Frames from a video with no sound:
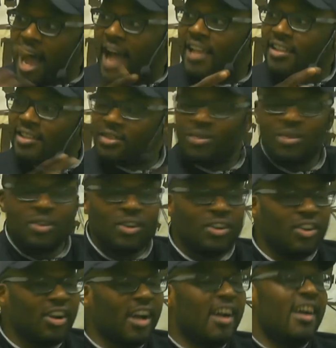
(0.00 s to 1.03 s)
school.
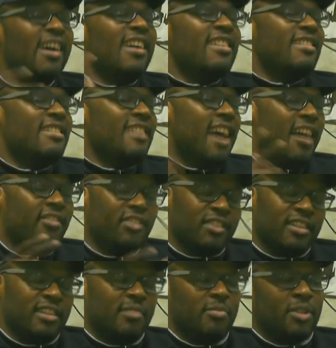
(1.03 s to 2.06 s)
Never in a
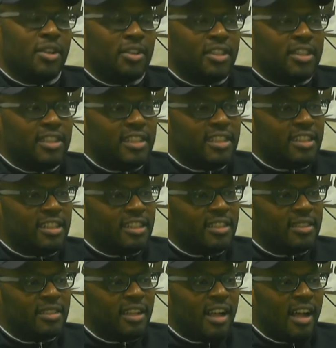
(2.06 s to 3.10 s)
million years.
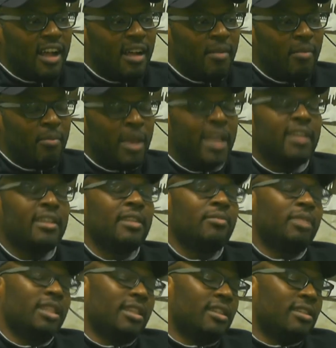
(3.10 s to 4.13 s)
Mainly
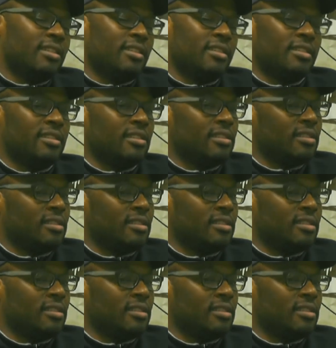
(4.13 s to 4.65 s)
because it's just